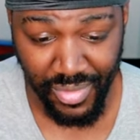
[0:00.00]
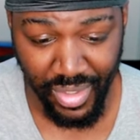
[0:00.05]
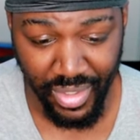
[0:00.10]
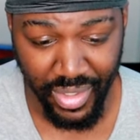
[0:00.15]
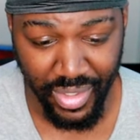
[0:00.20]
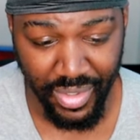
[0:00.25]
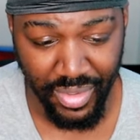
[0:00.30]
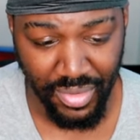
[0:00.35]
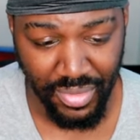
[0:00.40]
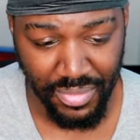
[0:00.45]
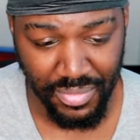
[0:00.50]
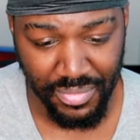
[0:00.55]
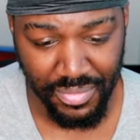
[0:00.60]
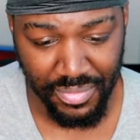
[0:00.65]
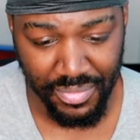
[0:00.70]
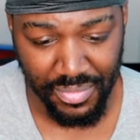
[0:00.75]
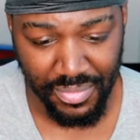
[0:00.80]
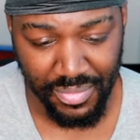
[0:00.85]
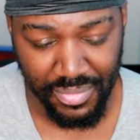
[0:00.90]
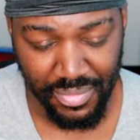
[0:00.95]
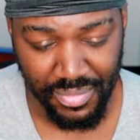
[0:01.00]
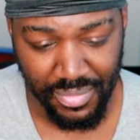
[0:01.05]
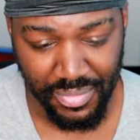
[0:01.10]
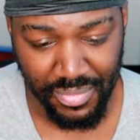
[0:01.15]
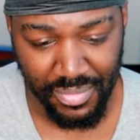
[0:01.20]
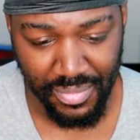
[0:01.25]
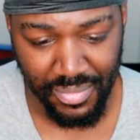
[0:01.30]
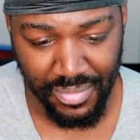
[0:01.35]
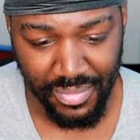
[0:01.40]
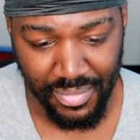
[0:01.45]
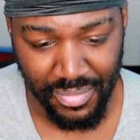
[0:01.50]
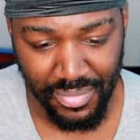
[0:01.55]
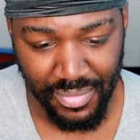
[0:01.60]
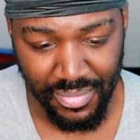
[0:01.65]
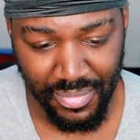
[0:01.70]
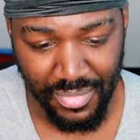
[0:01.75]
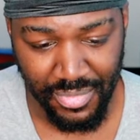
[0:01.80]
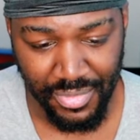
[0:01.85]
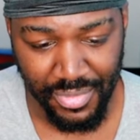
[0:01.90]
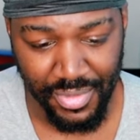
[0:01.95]
There you go.
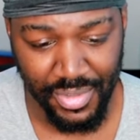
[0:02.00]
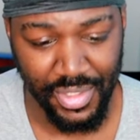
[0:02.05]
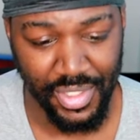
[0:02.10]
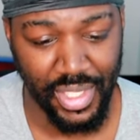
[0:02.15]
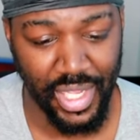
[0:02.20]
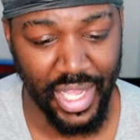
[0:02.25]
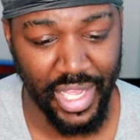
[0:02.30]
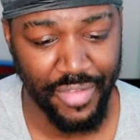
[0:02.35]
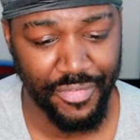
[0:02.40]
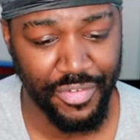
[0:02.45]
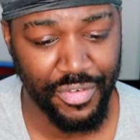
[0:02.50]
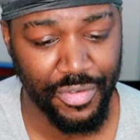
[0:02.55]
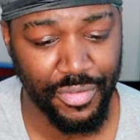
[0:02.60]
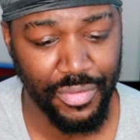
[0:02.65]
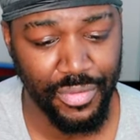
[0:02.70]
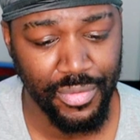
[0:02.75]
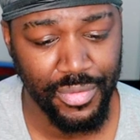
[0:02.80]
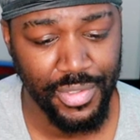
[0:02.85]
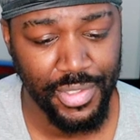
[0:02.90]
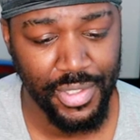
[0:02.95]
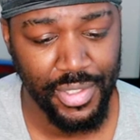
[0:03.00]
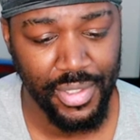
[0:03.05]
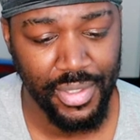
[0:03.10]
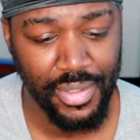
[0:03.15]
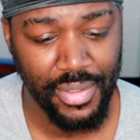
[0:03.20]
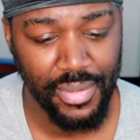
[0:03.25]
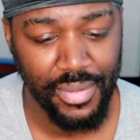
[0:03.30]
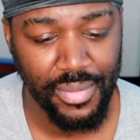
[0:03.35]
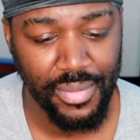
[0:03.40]
I have an oops.